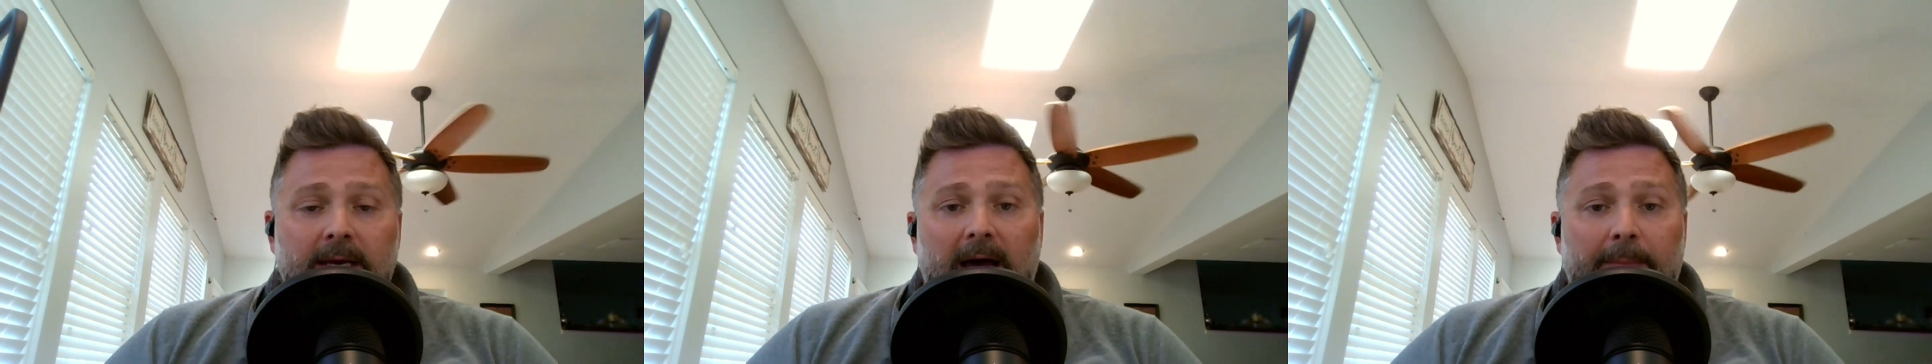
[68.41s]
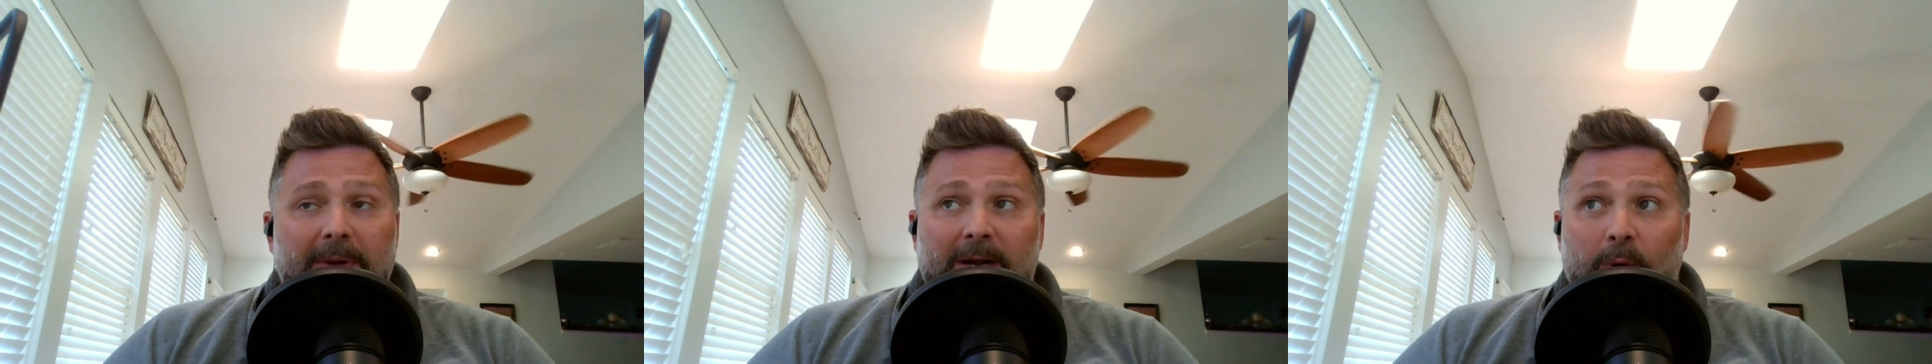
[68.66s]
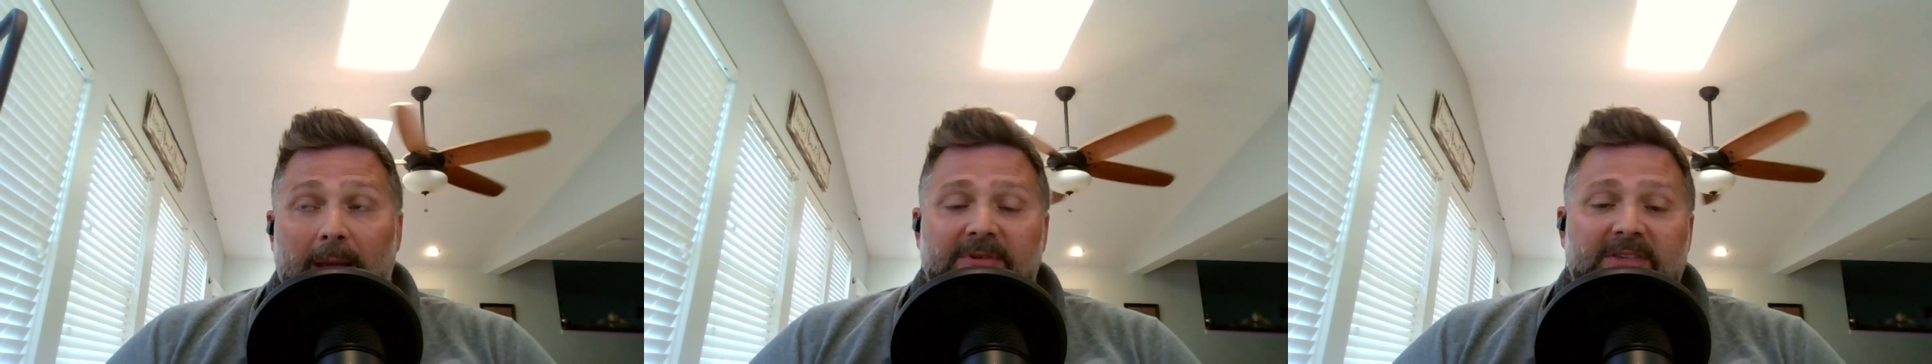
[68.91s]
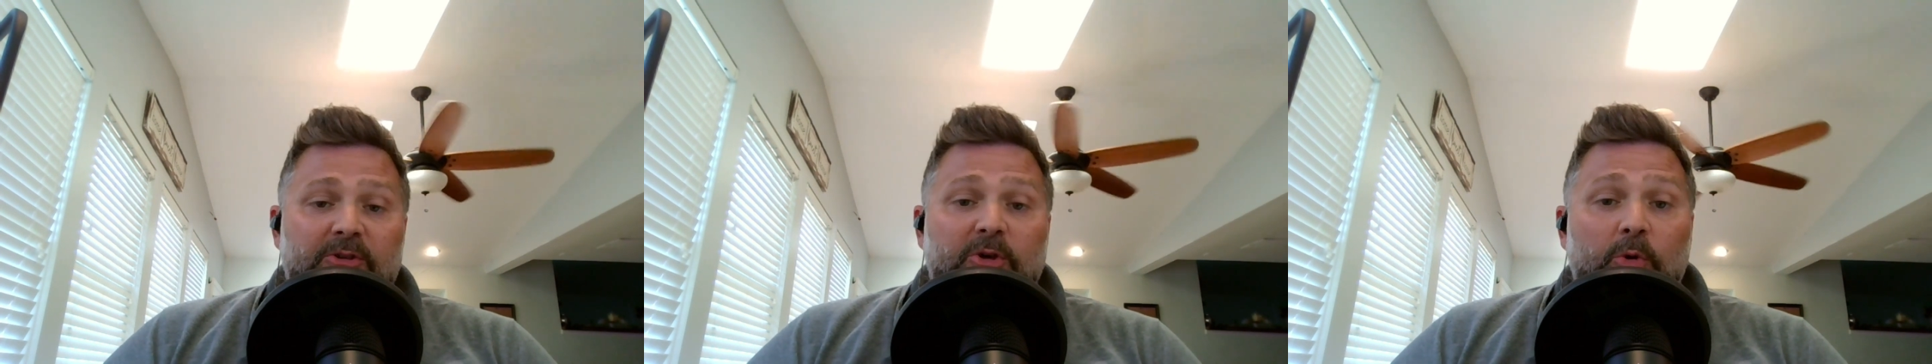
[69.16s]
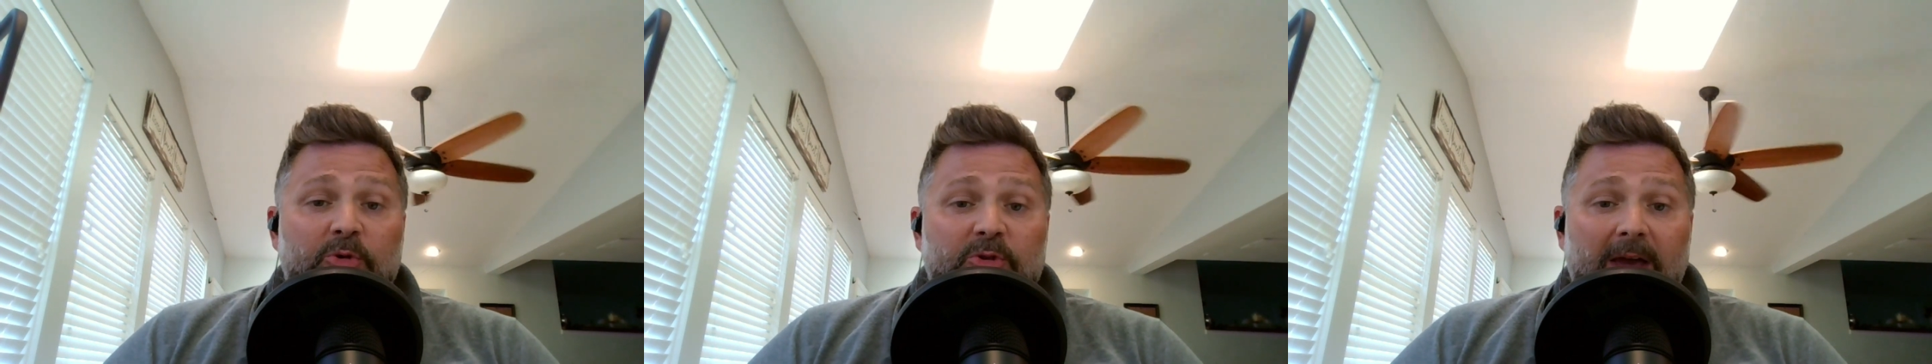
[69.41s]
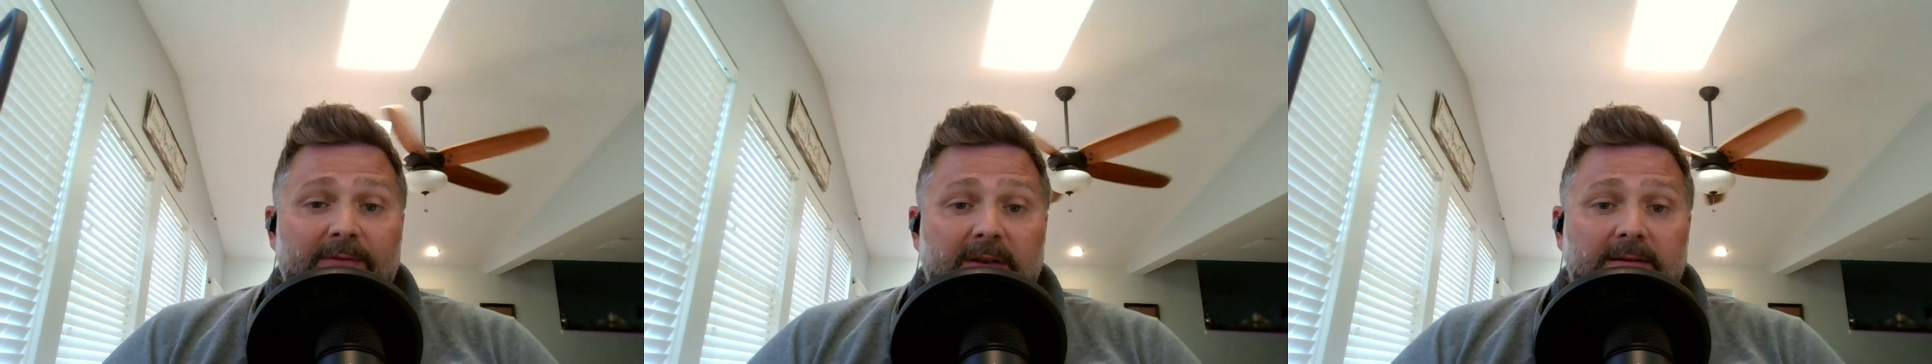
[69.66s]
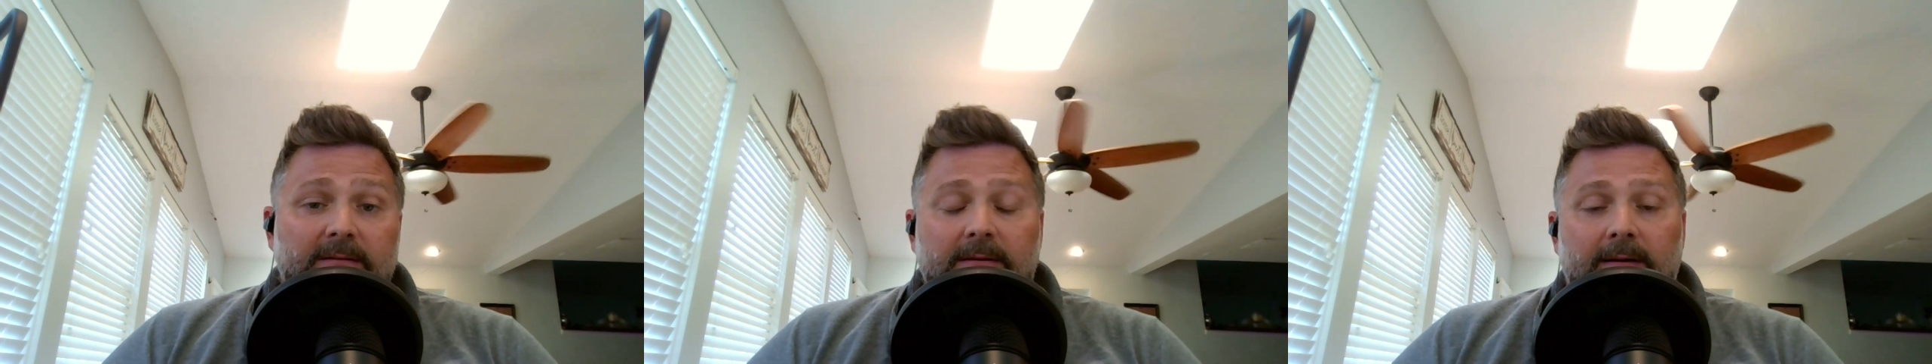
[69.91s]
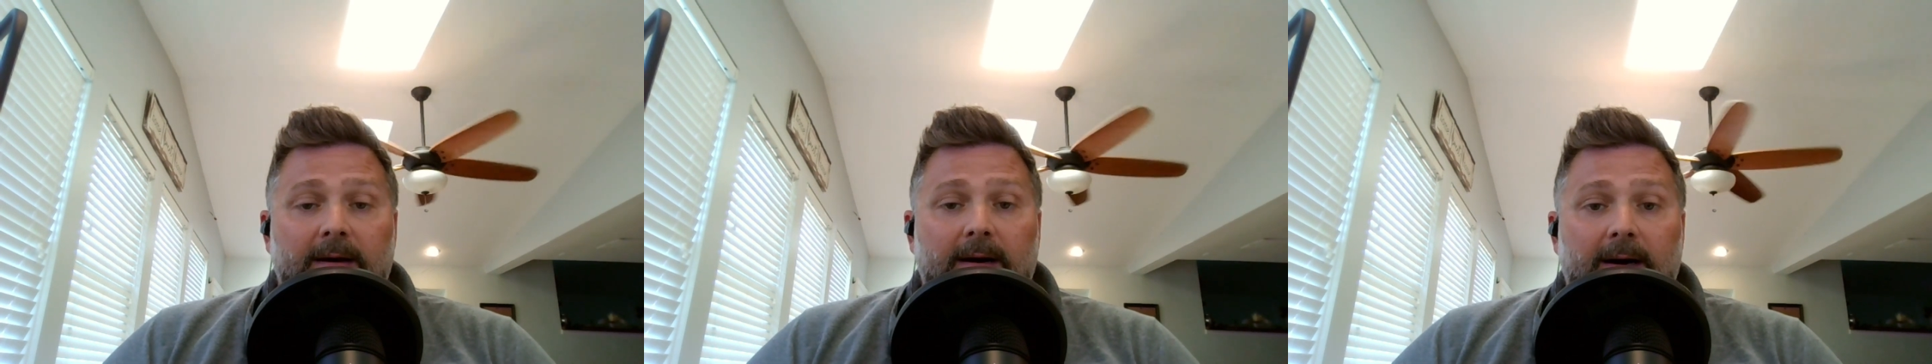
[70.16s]
I've been a rep since 07.
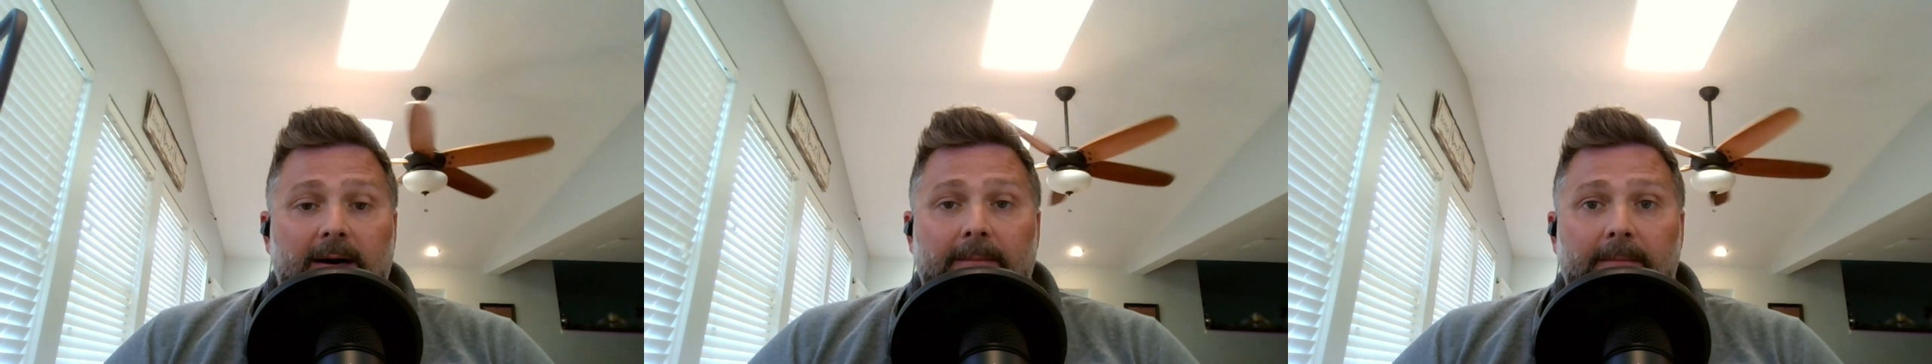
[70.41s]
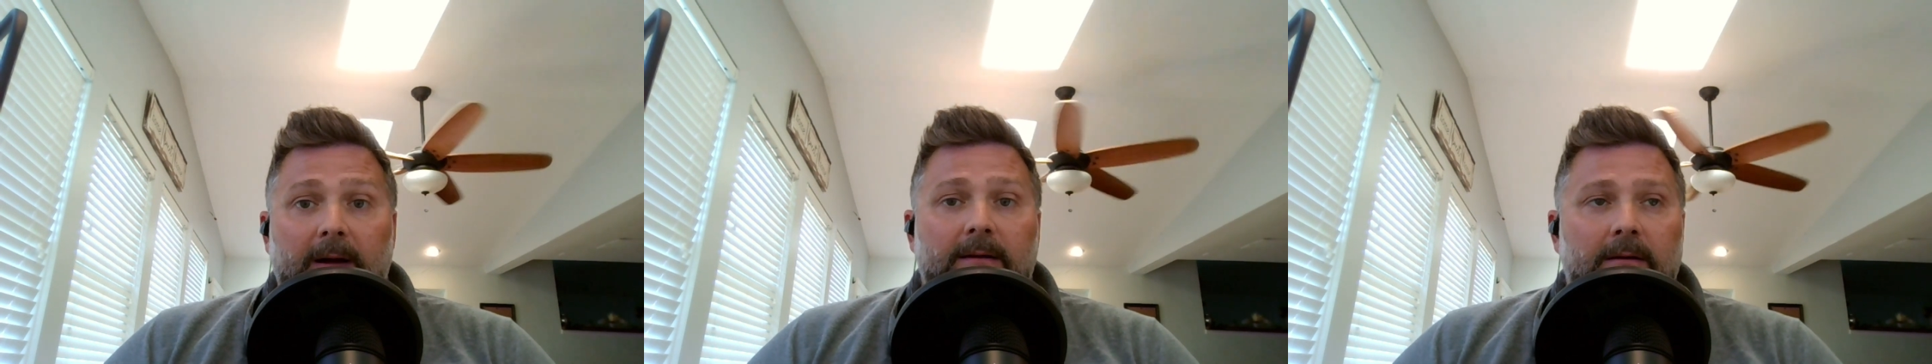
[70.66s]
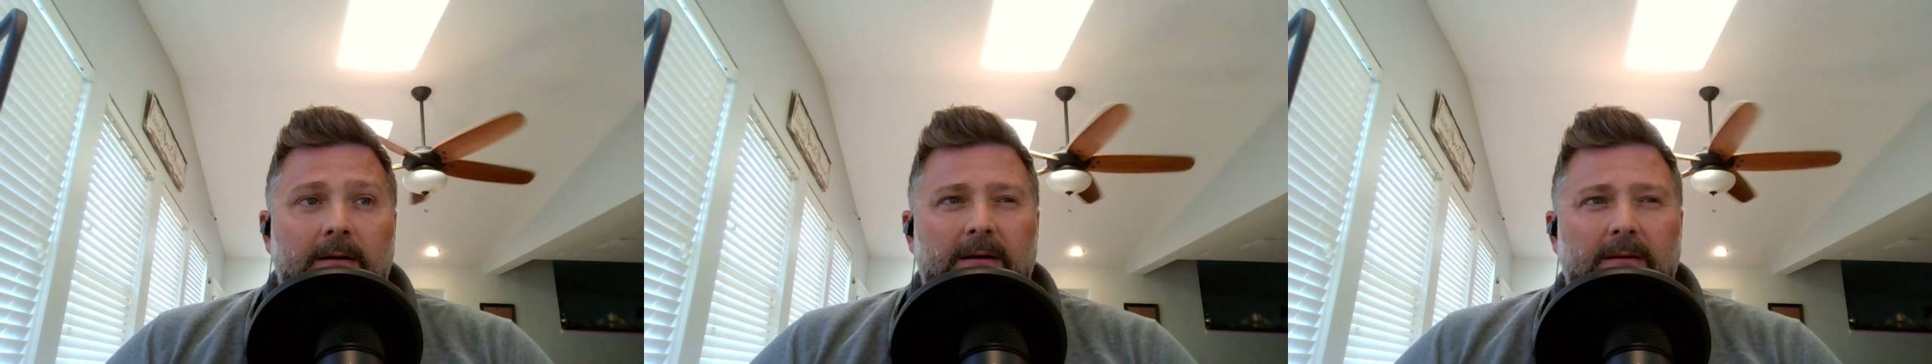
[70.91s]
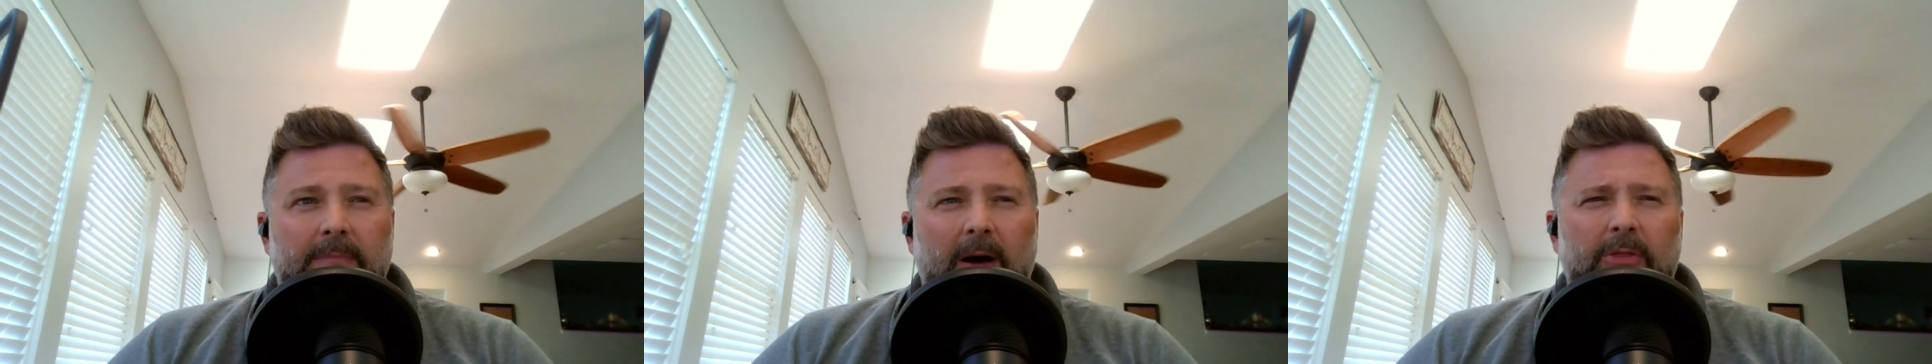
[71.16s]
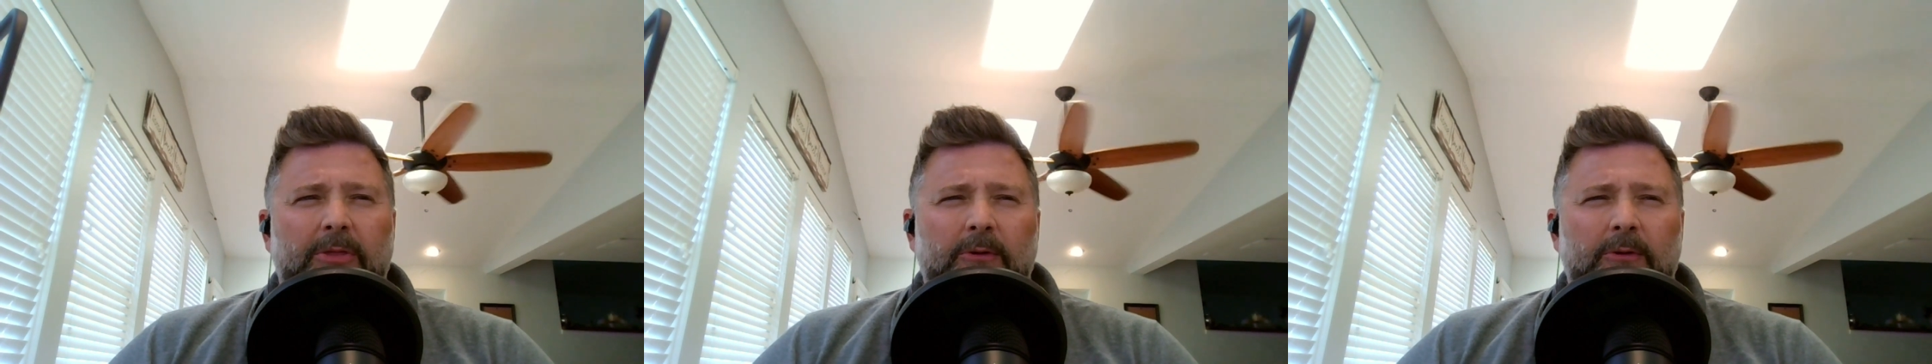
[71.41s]
About